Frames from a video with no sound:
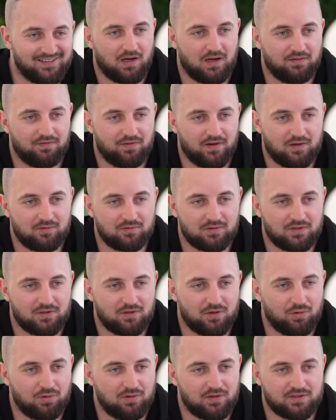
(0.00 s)
I found the
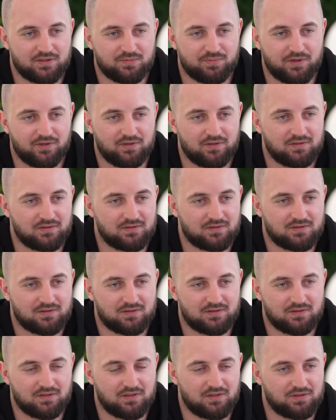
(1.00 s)
whole
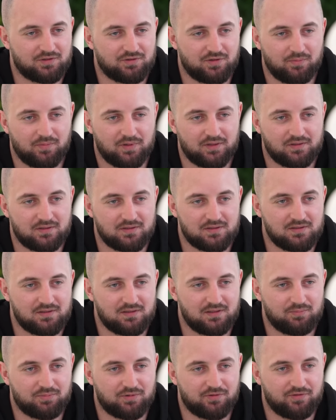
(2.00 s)
experience uh,
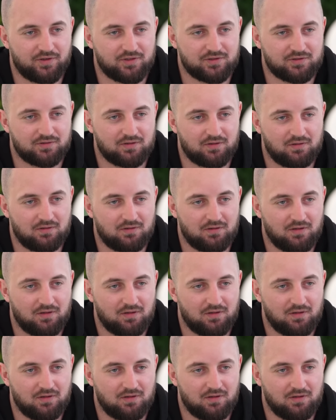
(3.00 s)
tremendously professional.